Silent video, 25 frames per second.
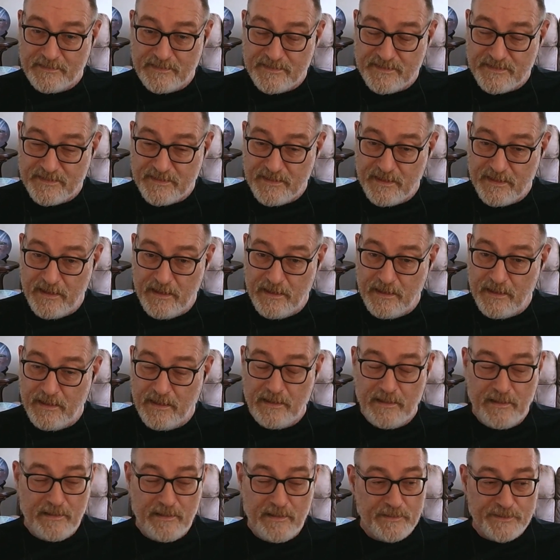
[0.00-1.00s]
And
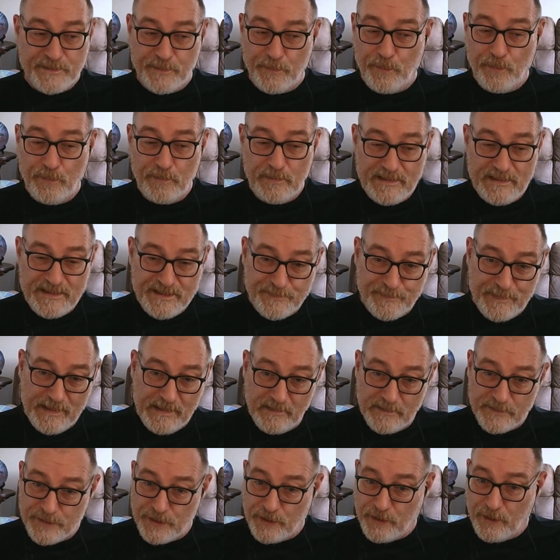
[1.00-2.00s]
so all
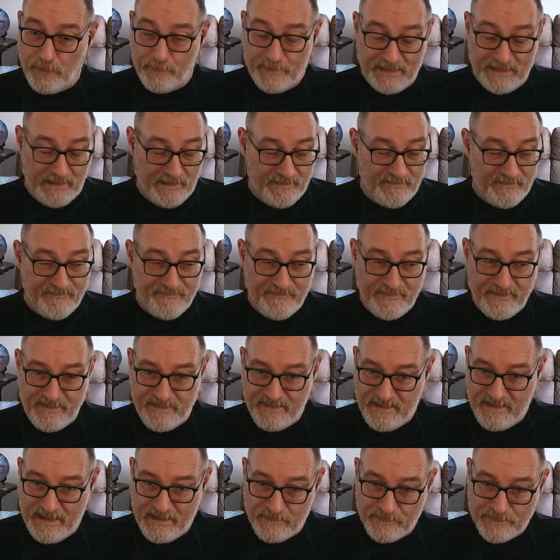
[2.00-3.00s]
these bills are coming in
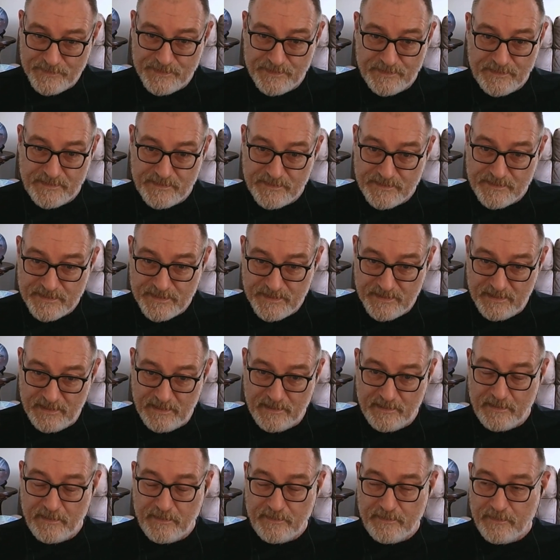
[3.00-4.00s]
for
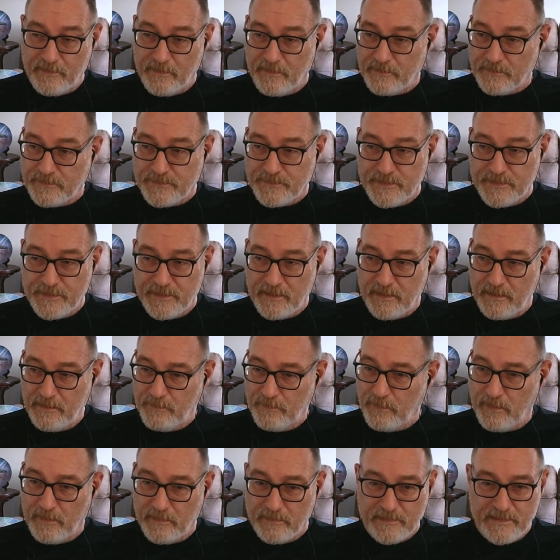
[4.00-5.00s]
thousands. And I thought,
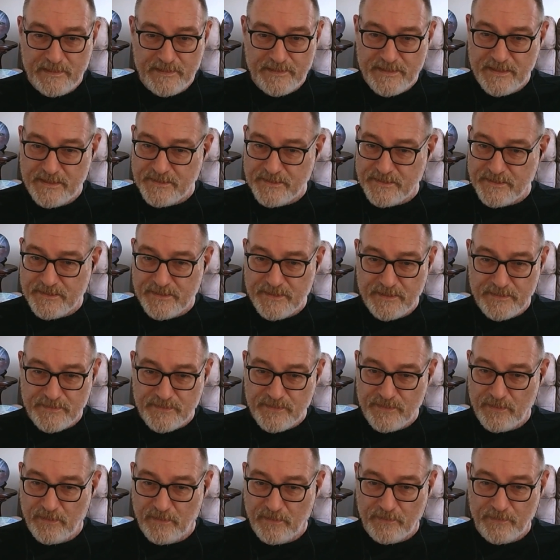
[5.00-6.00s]
you know what, this is
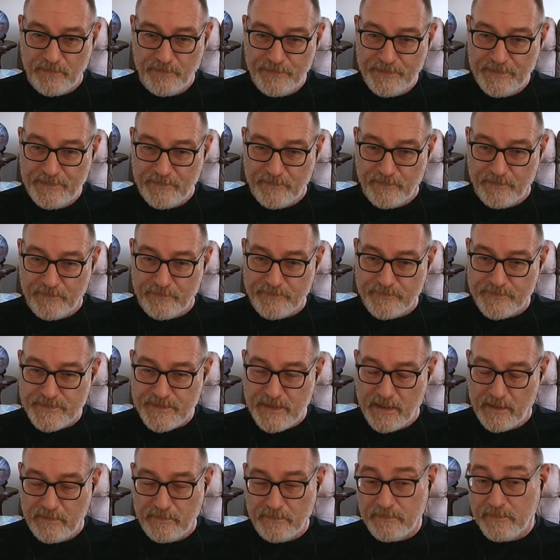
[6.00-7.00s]
just not good enough.
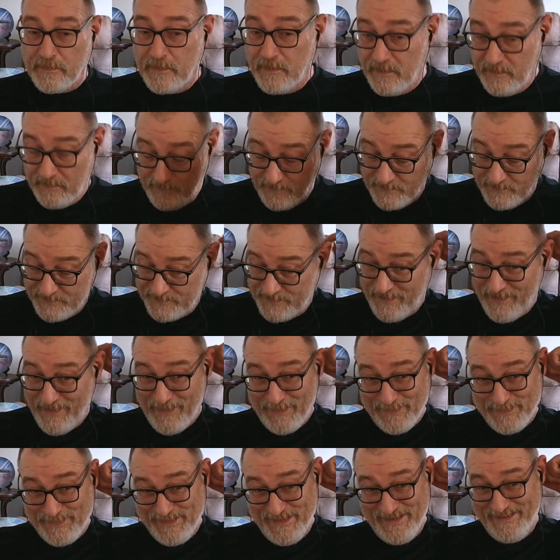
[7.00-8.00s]
So I
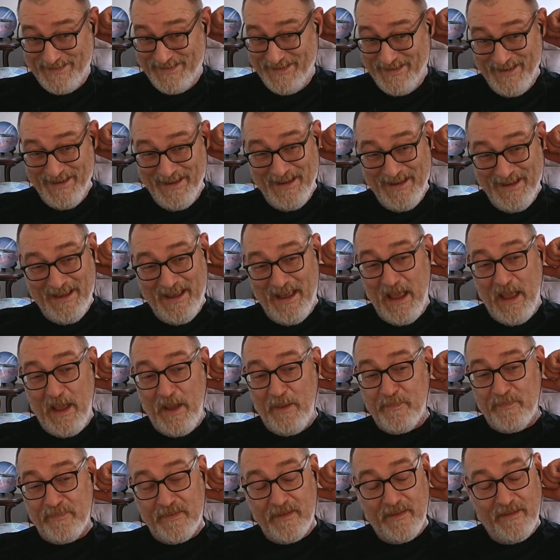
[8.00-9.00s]
started,
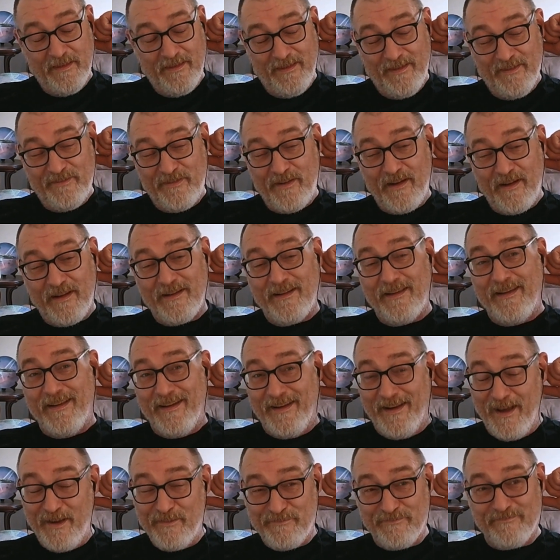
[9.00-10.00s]

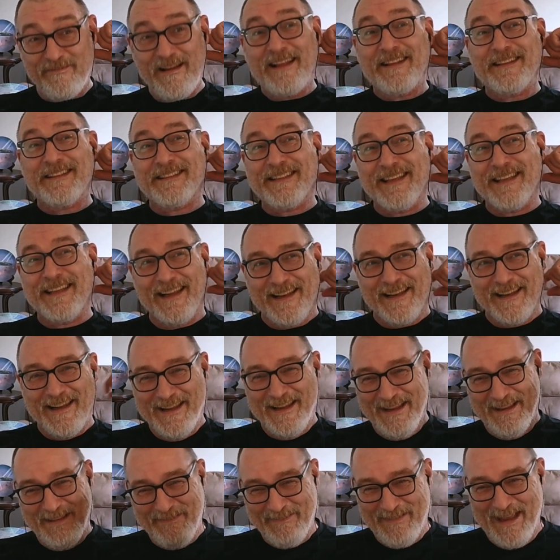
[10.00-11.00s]
funnily enough,
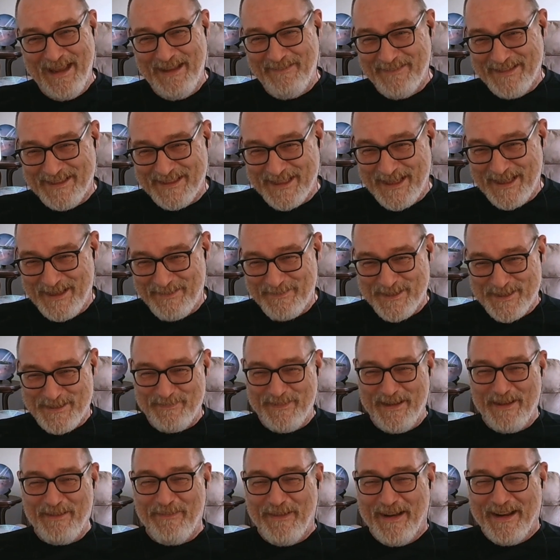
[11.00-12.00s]
ranting, which
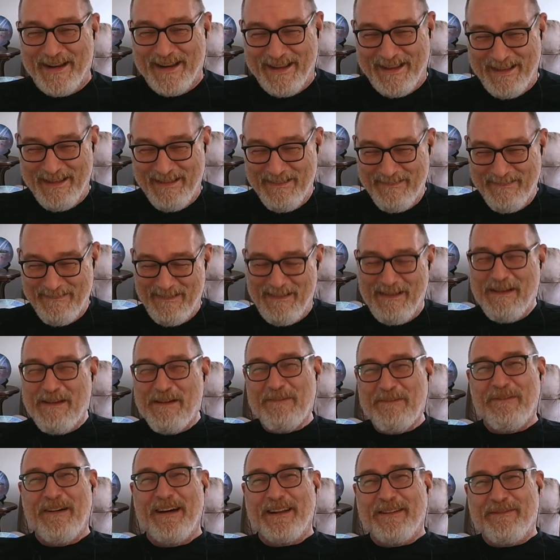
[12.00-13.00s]
seems to be
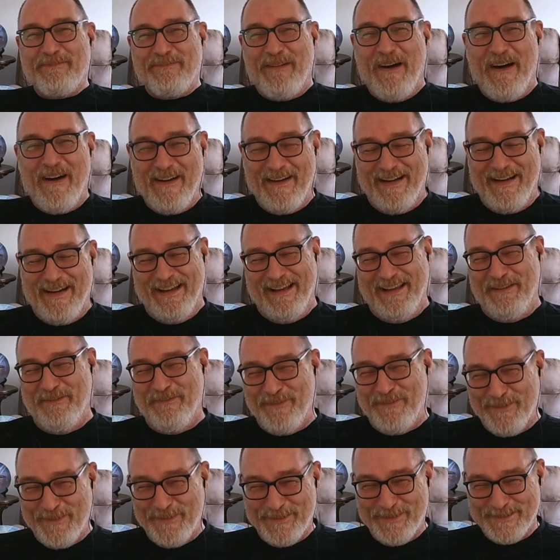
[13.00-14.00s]
one of
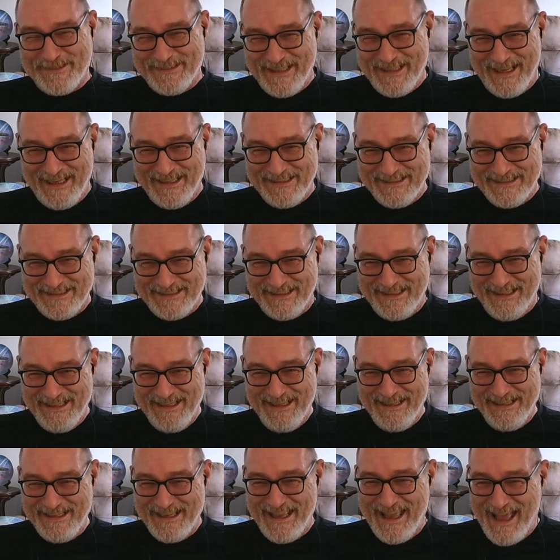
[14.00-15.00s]
my
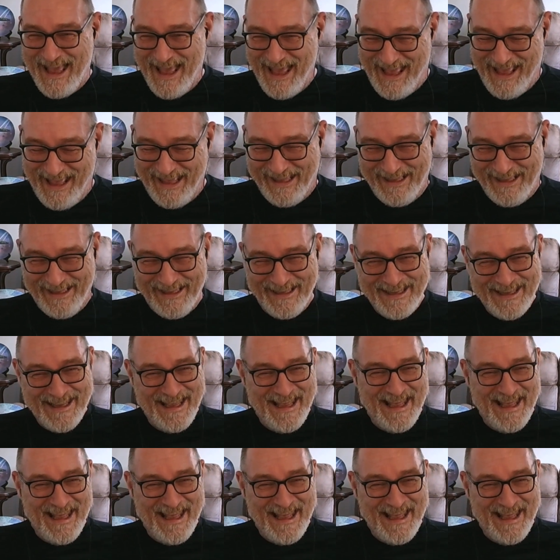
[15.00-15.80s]
fortes. Yeah.